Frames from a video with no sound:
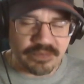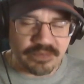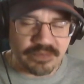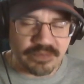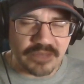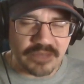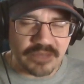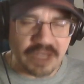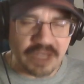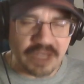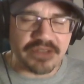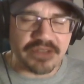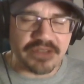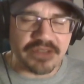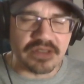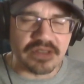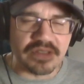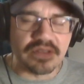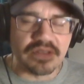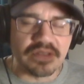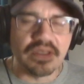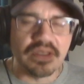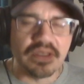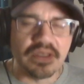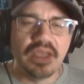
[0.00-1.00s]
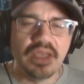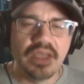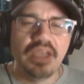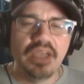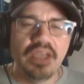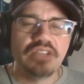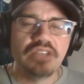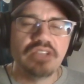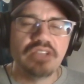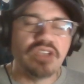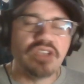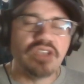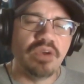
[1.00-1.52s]
defenses.
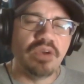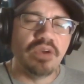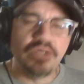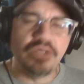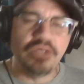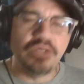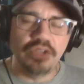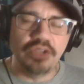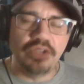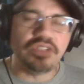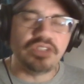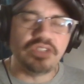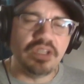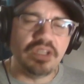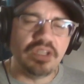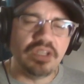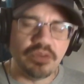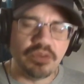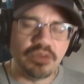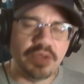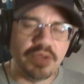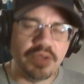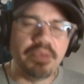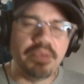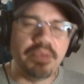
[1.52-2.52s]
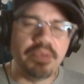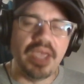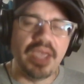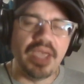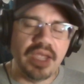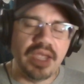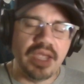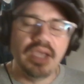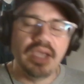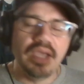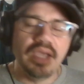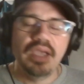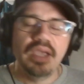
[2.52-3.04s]
So Houston, Green Bay,
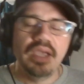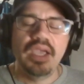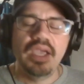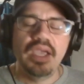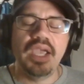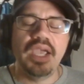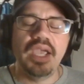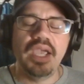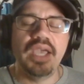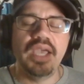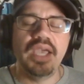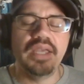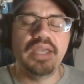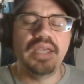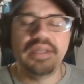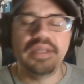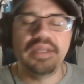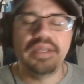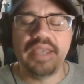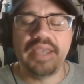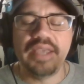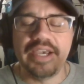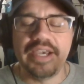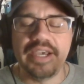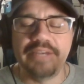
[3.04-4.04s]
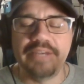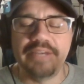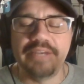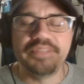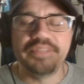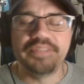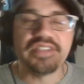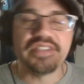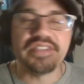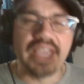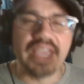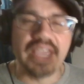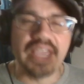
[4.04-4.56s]
and the
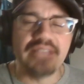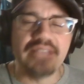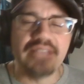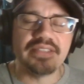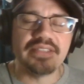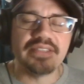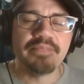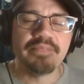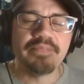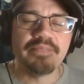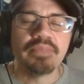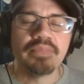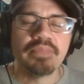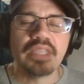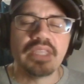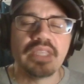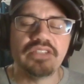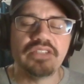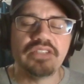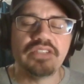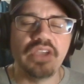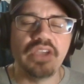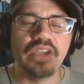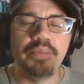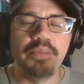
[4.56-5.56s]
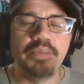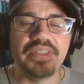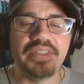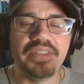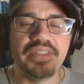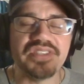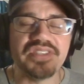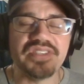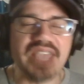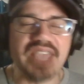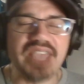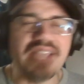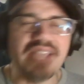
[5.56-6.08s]
Saints. But the
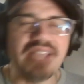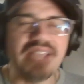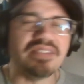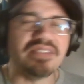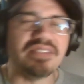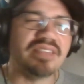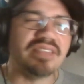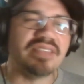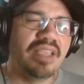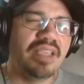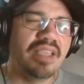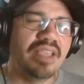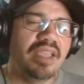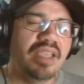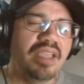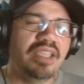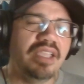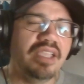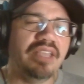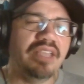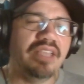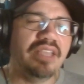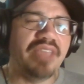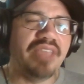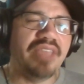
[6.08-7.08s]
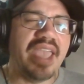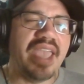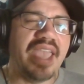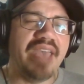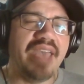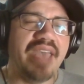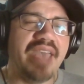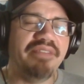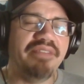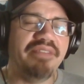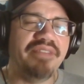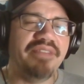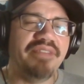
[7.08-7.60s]
Saints, they
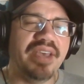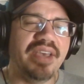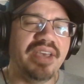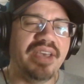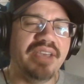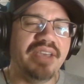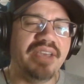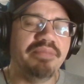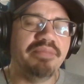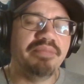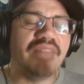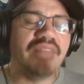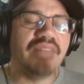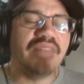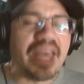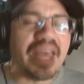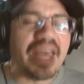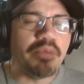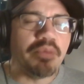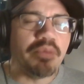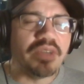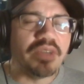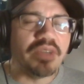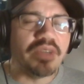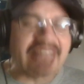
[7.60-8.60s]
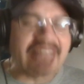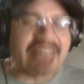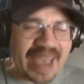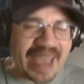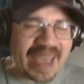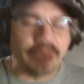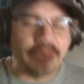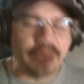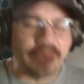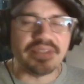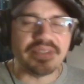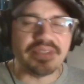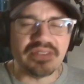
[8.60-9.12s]
have Lattimore's
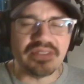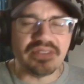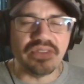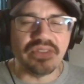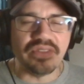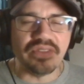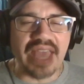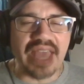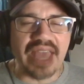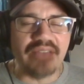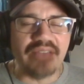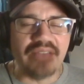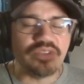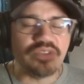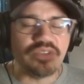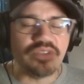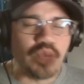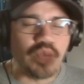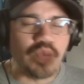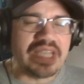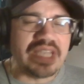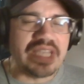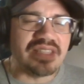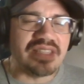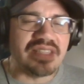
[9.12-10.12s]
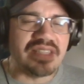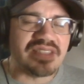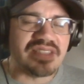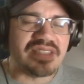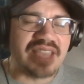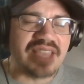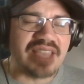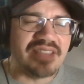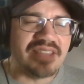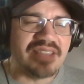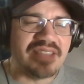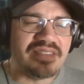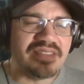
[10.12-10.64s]
out, so that's weakened the
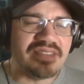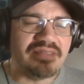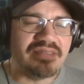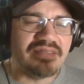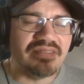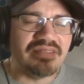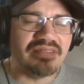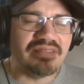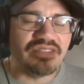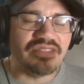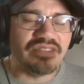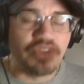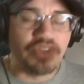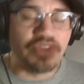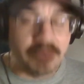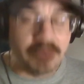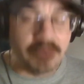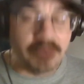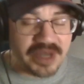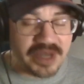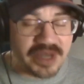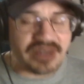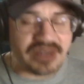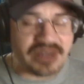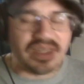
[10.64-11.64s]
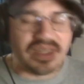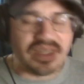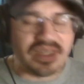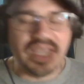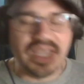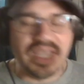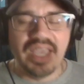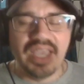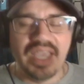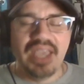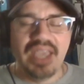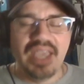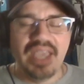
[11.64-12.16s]
Saints tremendously.
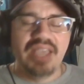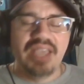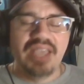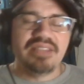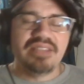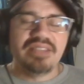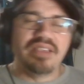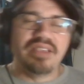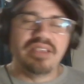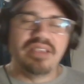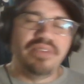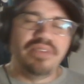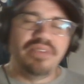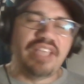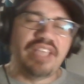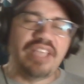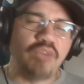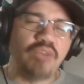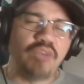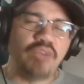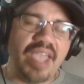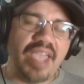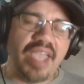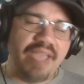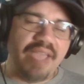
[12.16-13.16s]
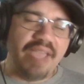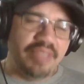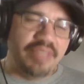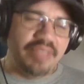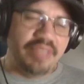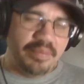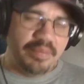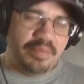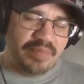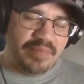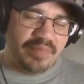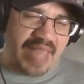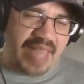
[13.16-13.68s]
So that's why I have
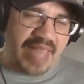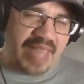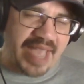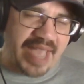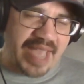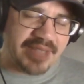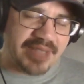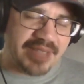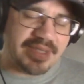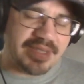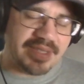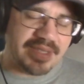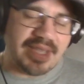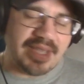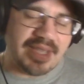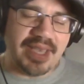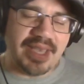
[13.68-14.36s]
them last.